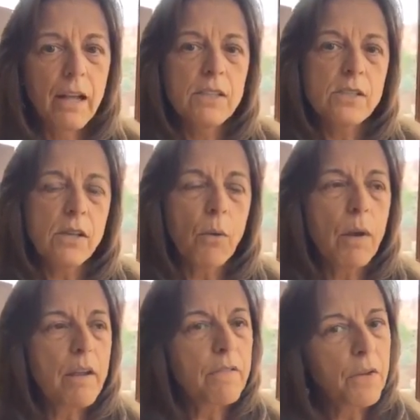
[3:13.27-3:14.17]
So
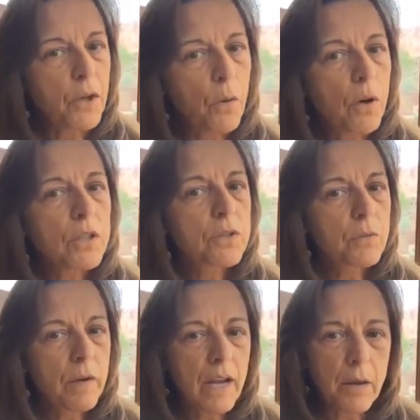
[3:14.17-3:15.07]
if your
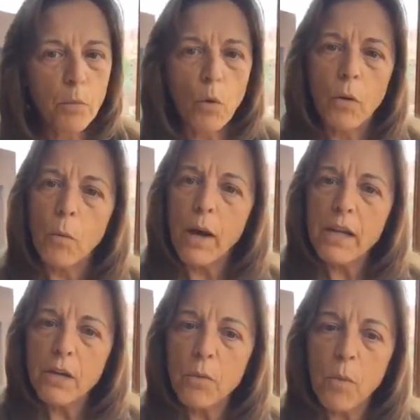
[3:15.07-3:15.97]
dream or
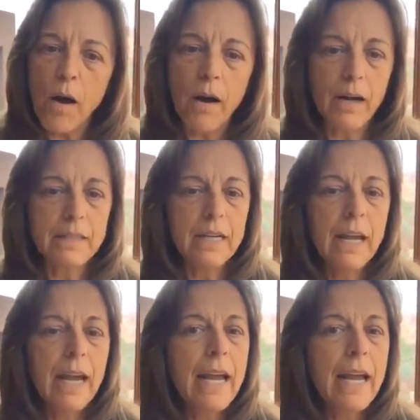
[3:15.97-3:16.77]
what you want